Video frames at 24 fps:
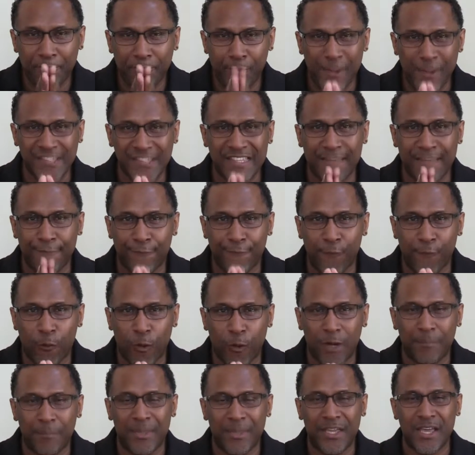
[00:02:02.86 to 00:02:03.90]
pressing
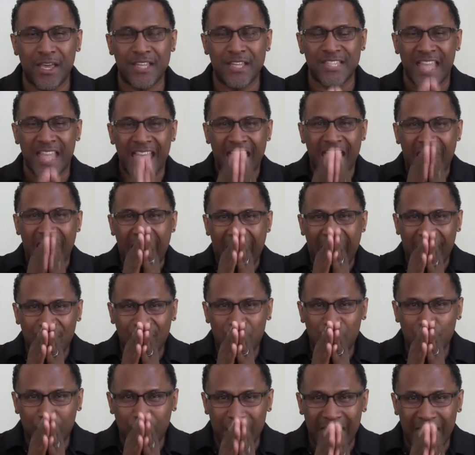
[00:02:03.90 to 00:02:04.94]
forward, because
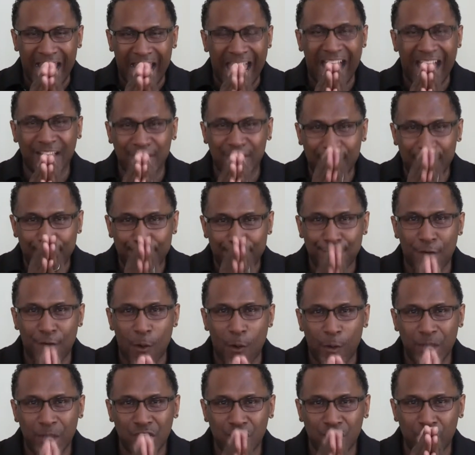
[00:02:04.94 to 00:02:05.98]
as you
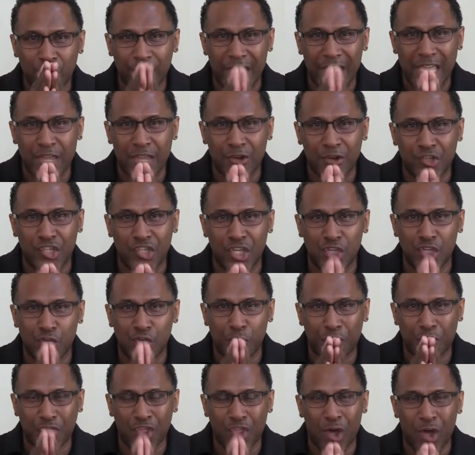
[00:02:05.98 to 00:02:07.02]
focus your energy,
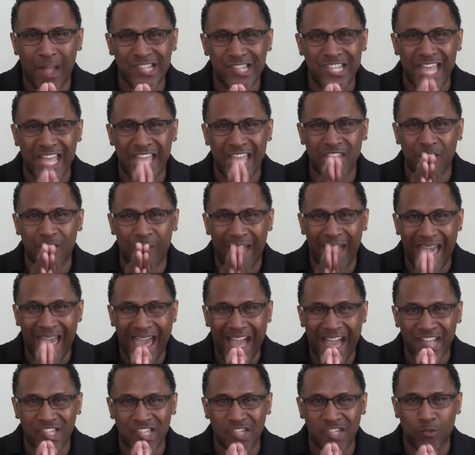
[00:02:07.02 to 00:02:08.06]
your thoughts, and your
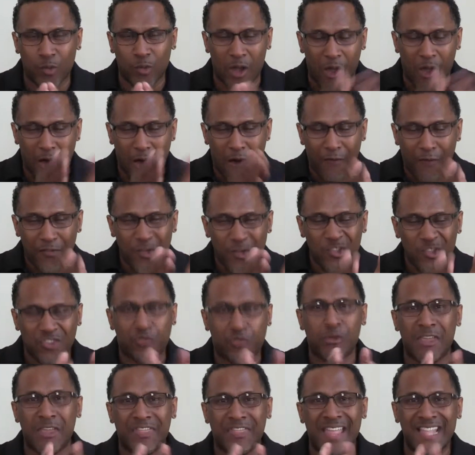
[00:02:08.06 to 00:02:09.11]
actions, when all those
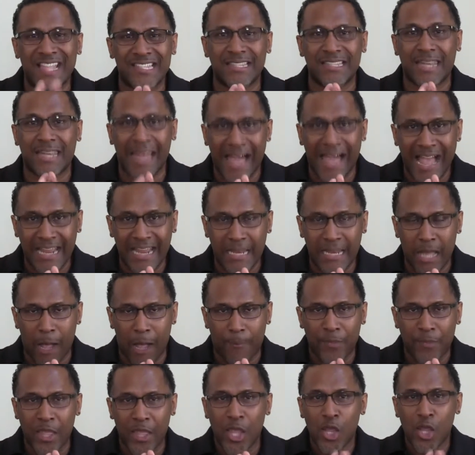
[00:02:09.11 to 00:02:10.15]
three things line
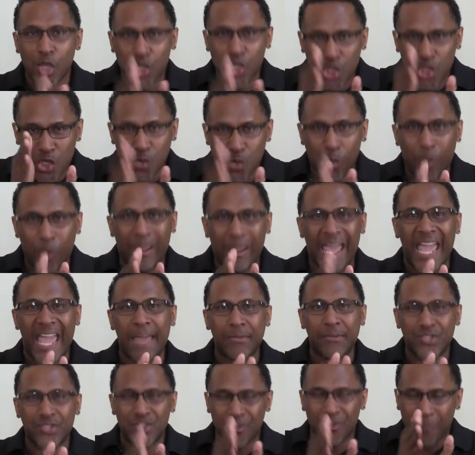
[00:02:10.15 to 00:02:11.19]
up, you are
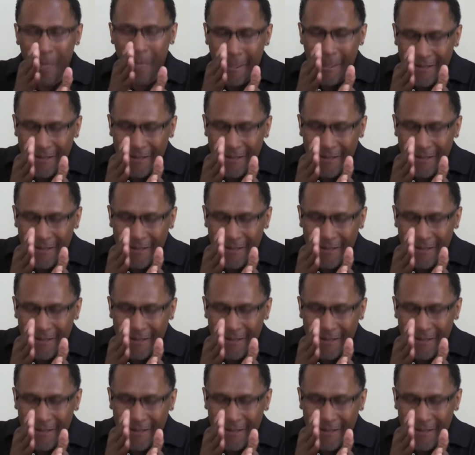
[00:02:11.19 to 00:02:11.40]
able to